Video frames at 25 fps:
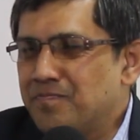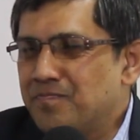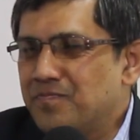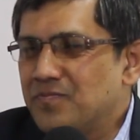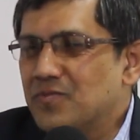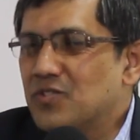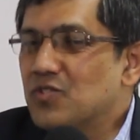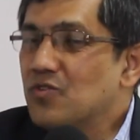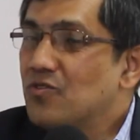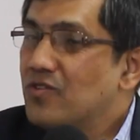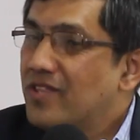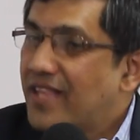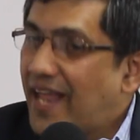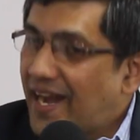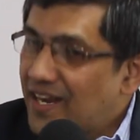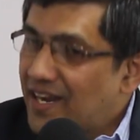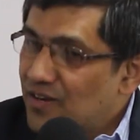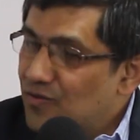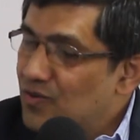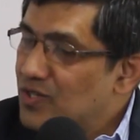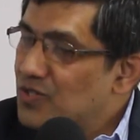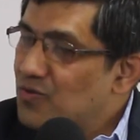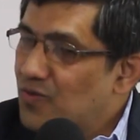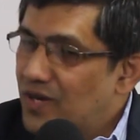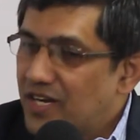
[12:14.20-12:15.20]
So that
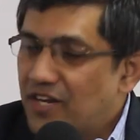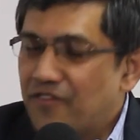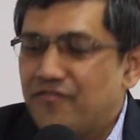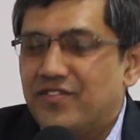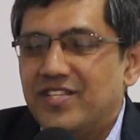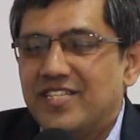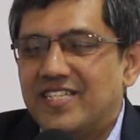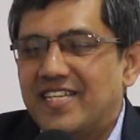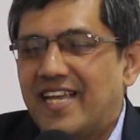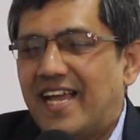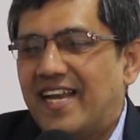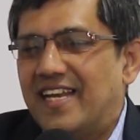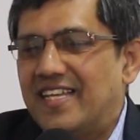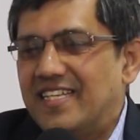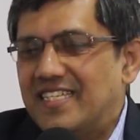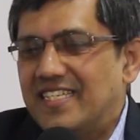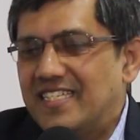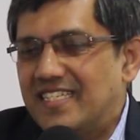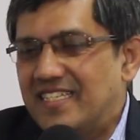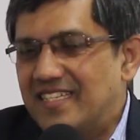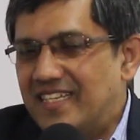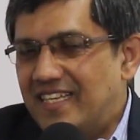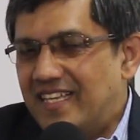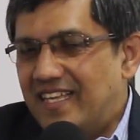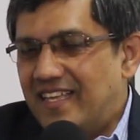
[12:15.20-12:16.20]
was one of the
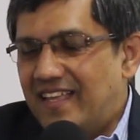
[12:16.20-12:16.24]
challenge.